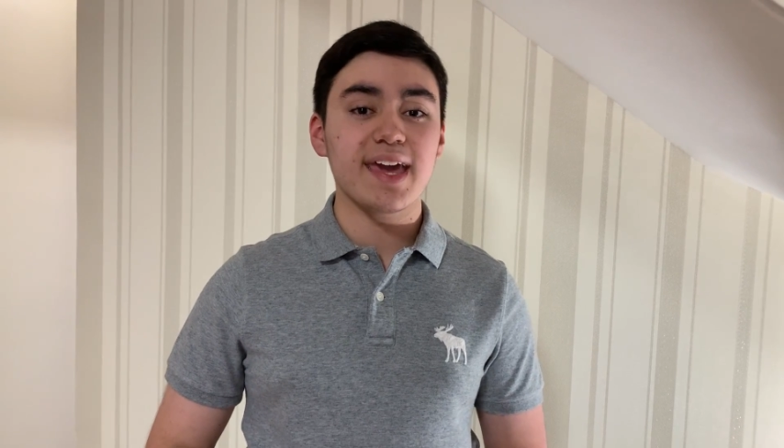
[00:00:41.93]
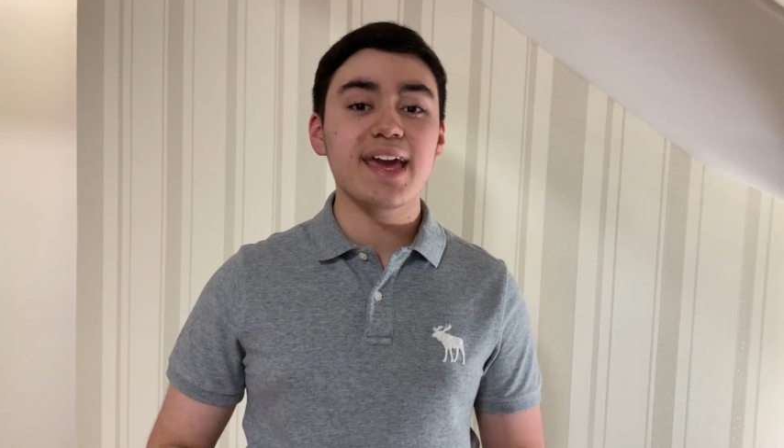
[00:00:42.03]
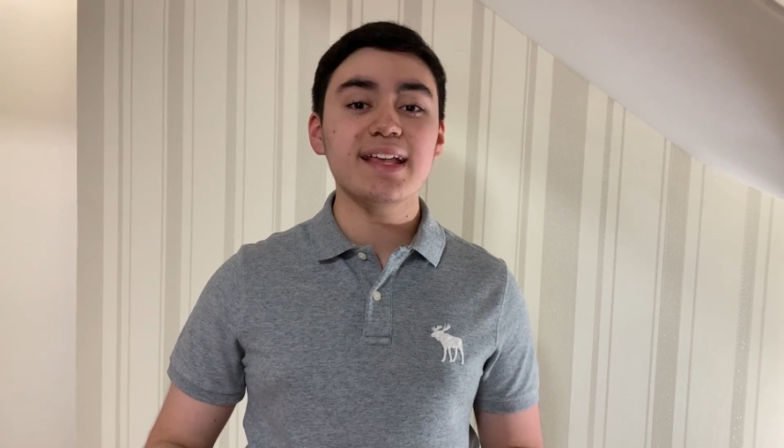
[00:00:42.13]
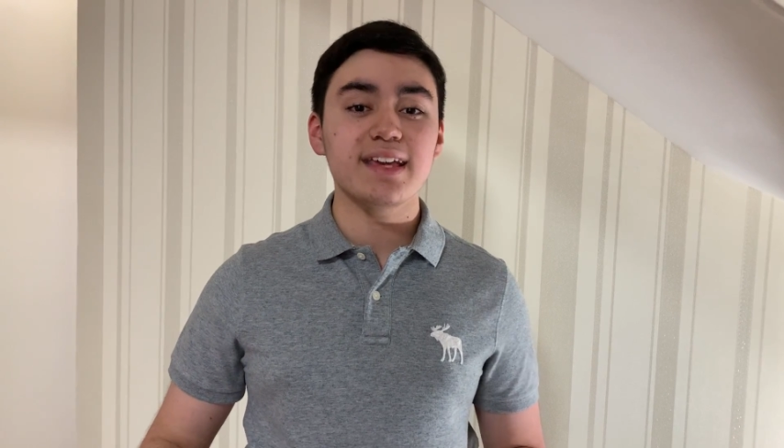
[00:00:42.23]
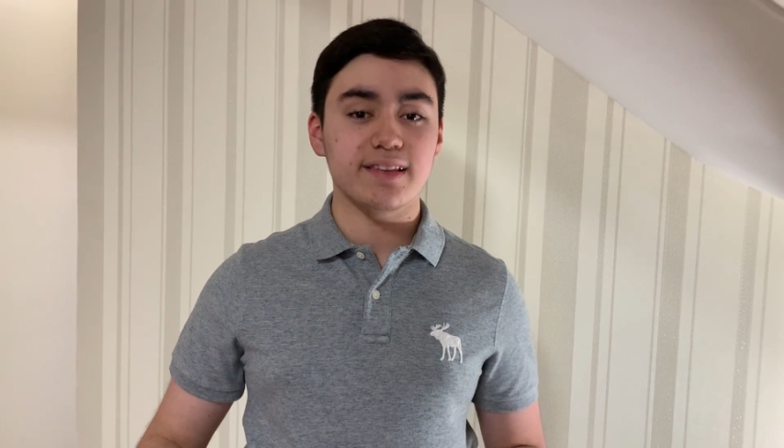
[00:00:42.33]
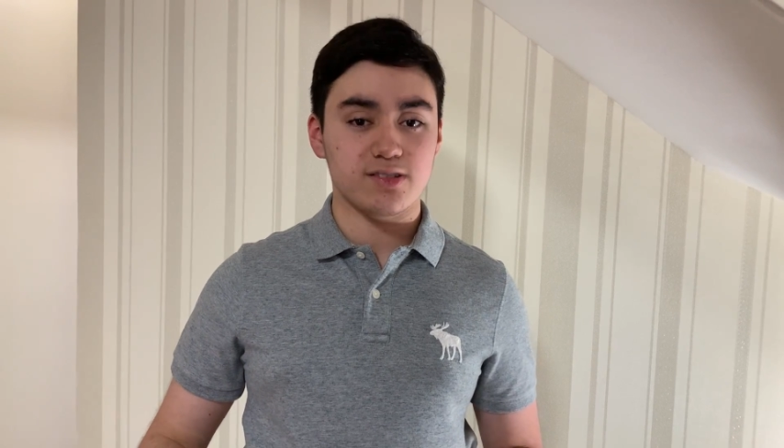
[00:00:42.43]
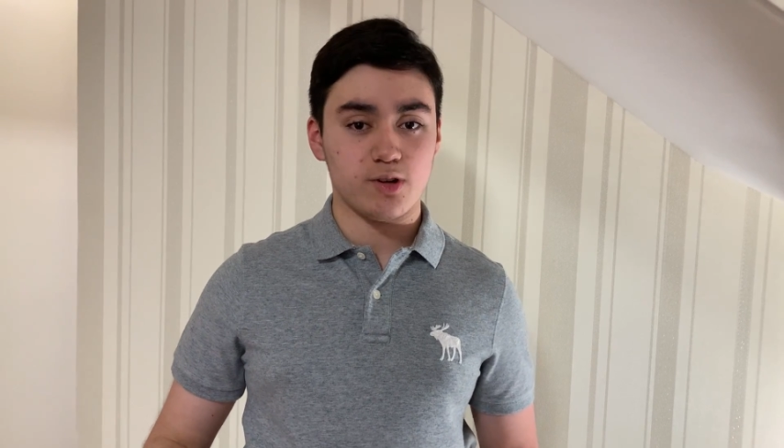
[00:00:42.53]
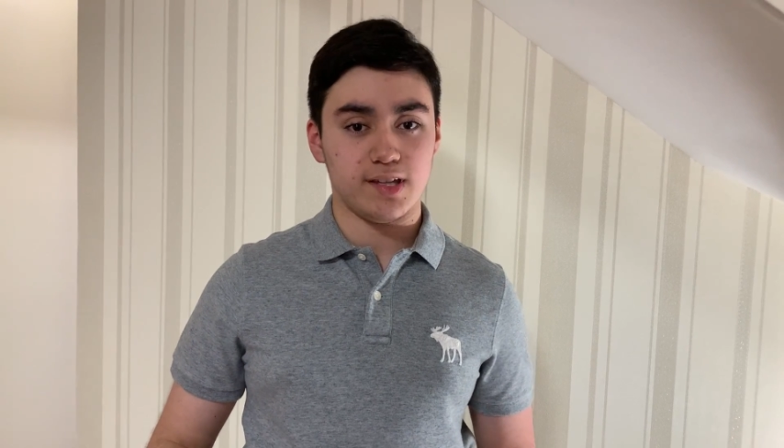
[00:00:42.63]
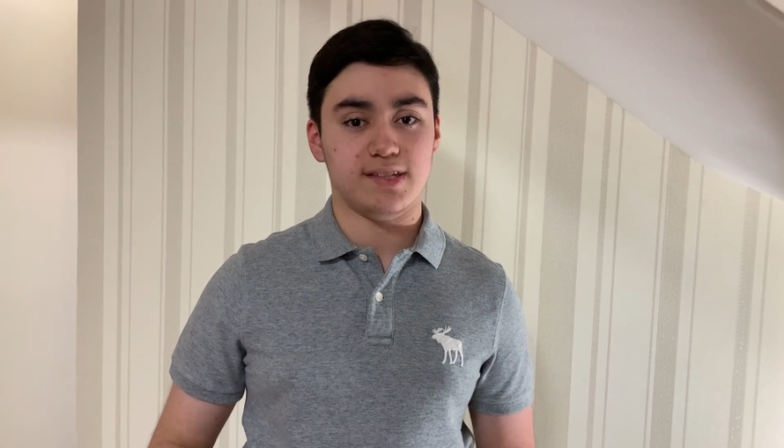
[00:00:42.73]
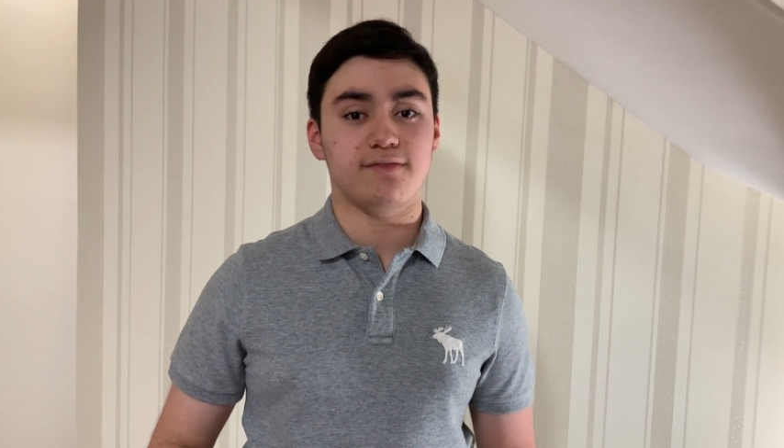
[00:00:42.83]
any
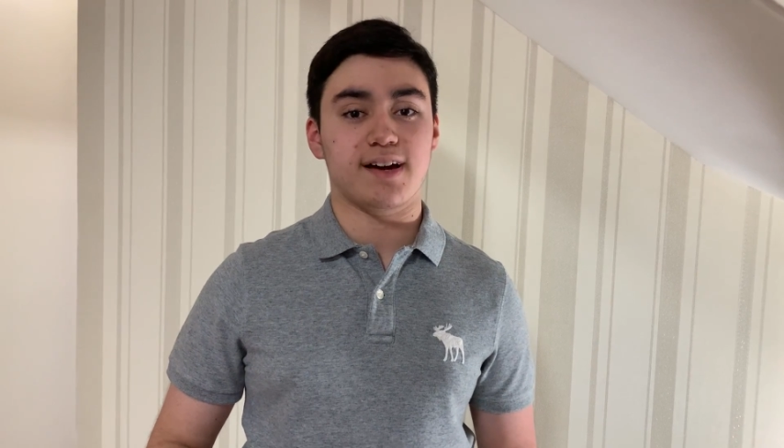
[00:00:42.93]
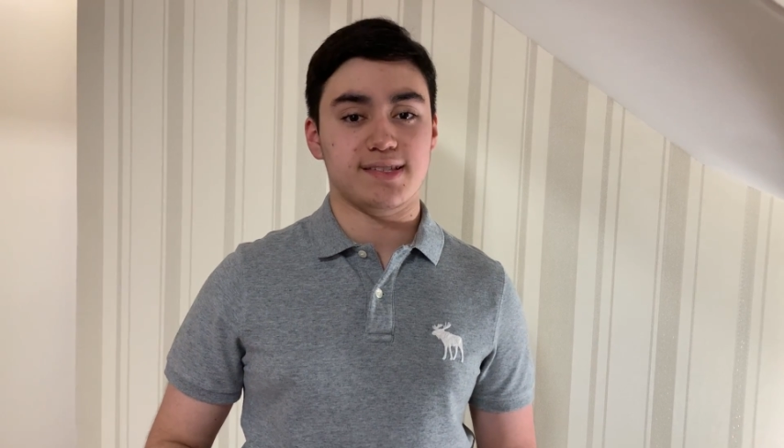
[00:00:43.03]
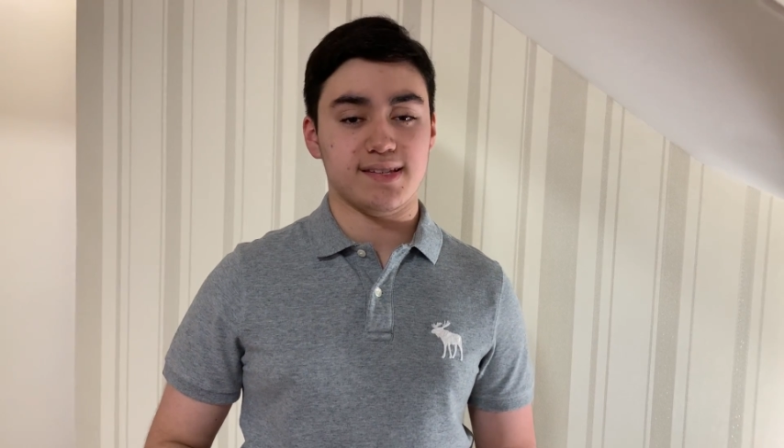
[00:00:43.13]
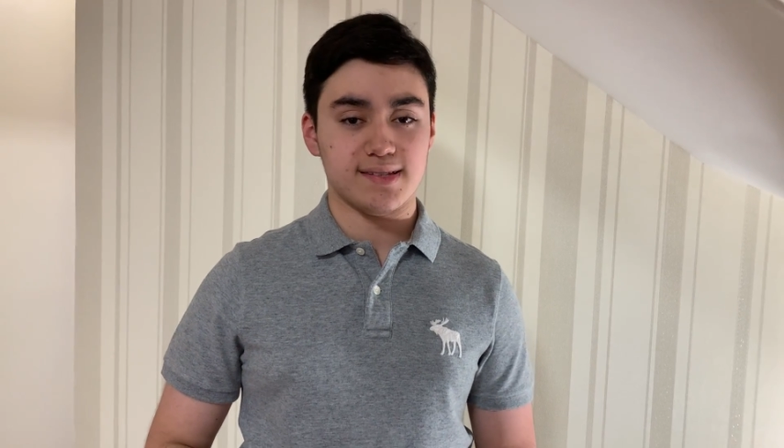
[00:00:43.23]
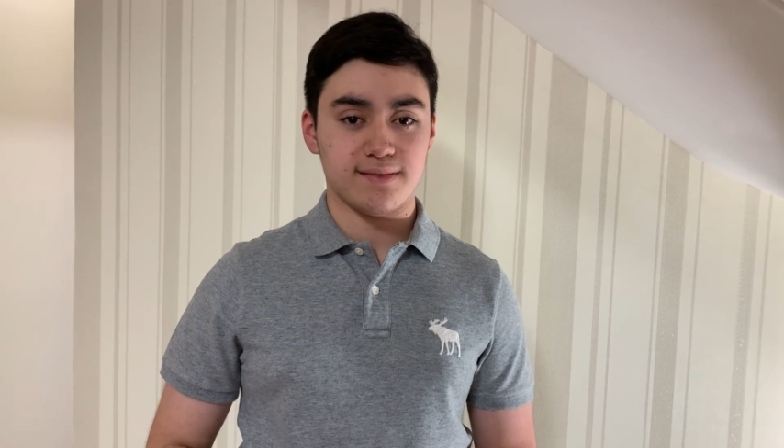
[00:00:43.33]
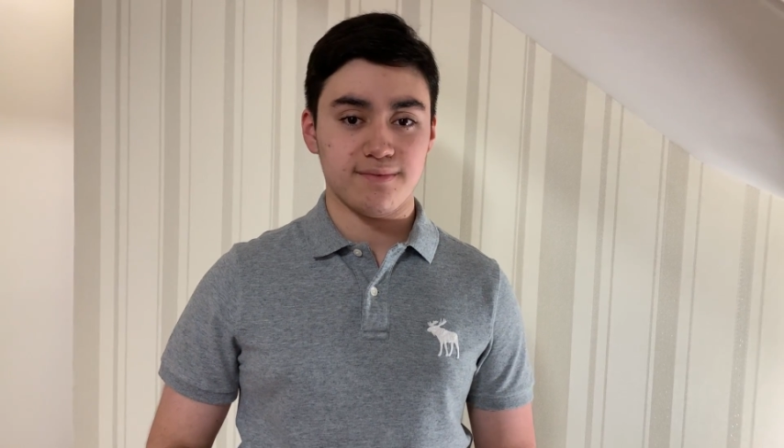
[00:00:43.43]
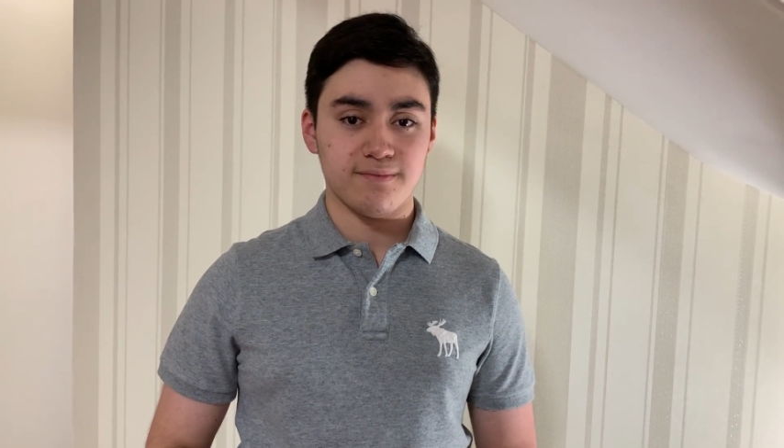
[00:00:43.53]
electronic devices.